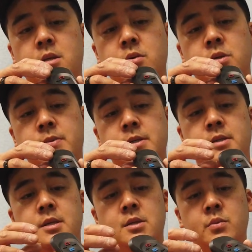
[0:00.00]
a
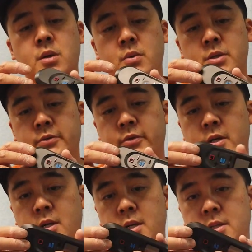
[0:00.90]
USB-C as well, which is
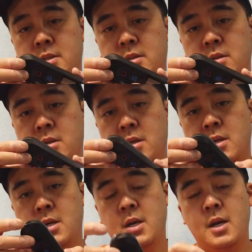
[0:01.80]
very nice.
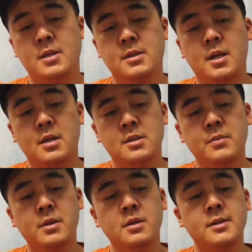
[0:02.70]
And it's got
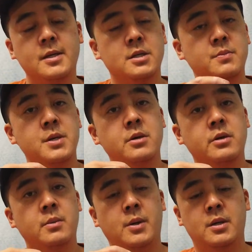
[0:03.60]
something that looks like a speaker
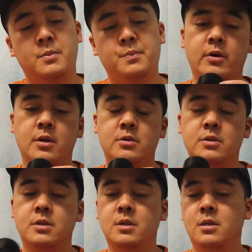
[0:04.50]
on the bottom. Very
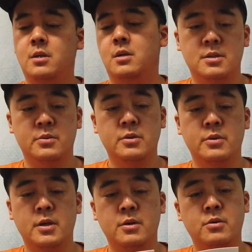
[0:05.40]
interesting. Doesn't work
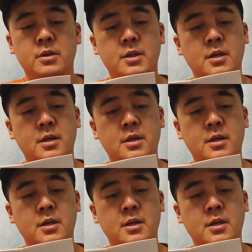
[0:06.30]
when I hold it